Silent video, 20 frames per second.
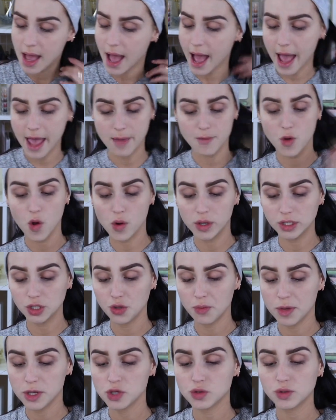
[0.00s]
I'm going
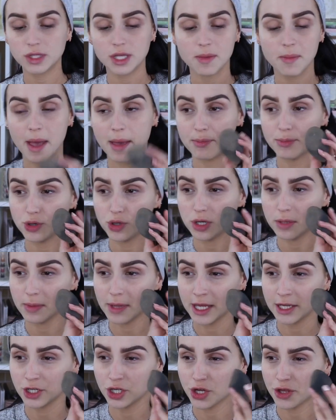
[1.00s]
to be using my beauty
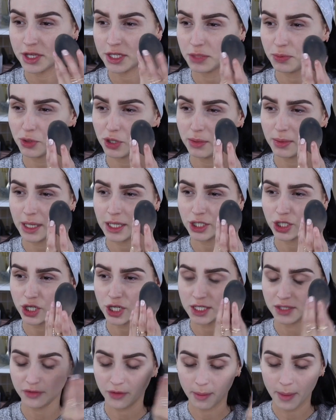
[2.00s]
blender. This beauty
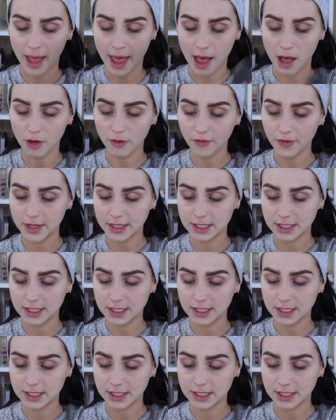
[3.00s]
blender is from Elf.